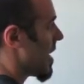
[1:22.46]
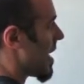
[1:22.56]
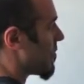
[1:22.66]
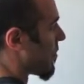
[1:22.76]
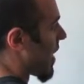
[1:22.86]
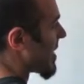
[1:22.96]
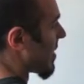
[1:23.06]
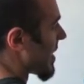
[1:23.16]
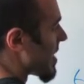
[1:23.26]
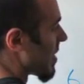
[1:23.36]
And
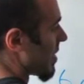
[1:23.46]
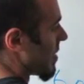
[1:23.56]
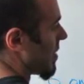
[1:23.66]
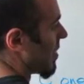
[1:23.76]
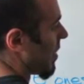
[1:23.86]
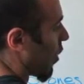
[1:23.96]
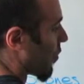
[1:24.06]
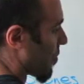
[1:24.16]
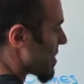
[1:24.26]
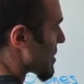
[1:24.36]
finally,
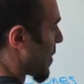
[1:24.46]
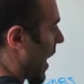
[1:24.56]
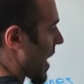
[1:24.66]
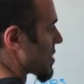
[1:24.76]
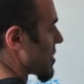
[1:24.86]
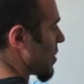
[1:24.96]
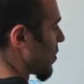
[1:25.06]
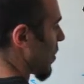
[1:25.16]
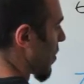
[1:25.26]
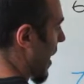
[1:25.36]
over this box,
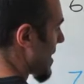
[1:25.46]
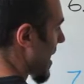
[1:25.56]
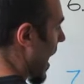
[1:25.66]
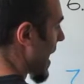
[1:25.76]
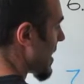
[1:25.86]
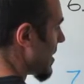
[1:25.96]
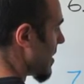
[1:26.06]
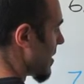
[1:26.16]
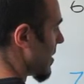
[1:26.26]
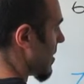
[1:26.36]
we write 9 and
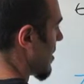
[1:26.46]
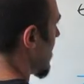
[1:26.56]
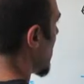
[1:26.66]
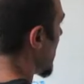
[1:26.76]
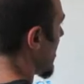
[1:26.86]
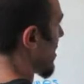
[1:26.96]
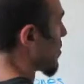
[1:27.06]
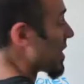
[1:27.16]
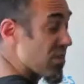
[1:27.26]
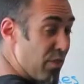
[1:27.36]
the
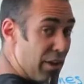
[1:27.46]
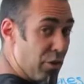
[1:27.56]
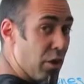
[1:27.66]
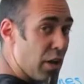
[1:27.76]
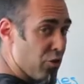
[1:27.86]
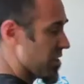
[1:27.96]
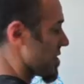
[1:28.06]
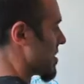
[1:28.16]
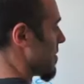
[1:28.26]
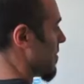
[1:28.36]
place value,
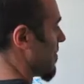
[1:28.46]
hundredths.